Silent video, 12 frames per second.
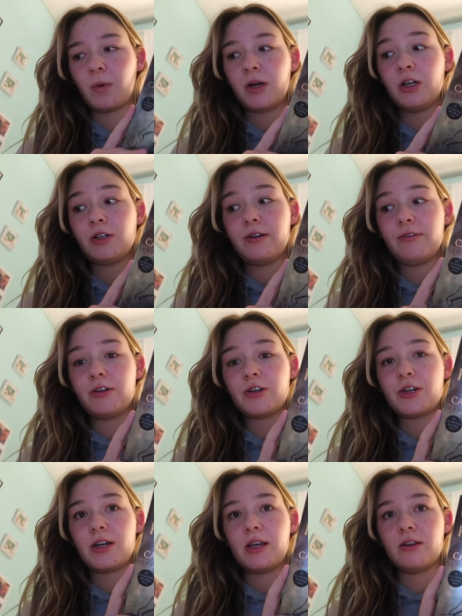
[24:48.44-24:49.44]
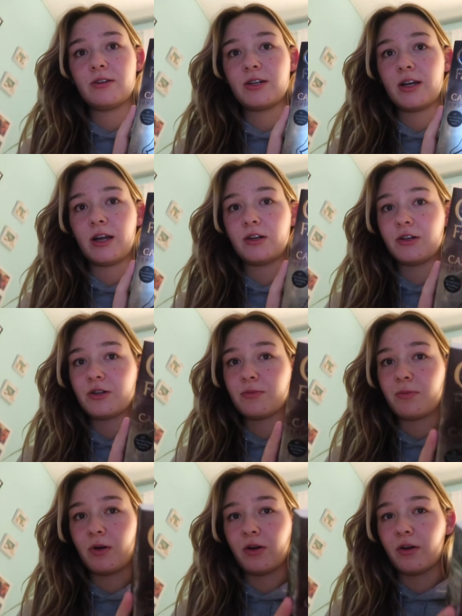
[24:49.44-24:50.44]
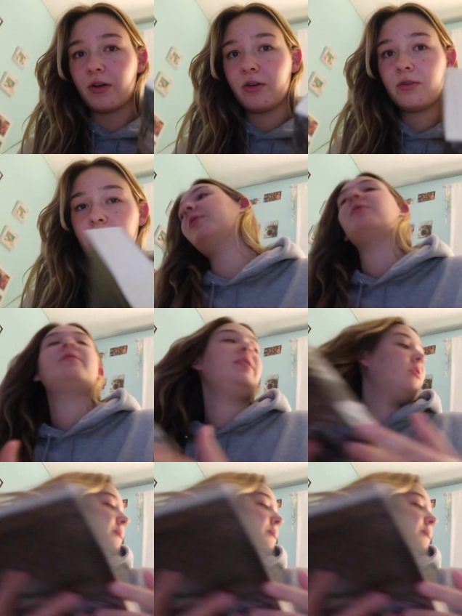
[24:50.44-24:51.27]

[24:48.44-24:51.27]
We're gonna try to finish it either tonight or tomorrow. I'm gonna read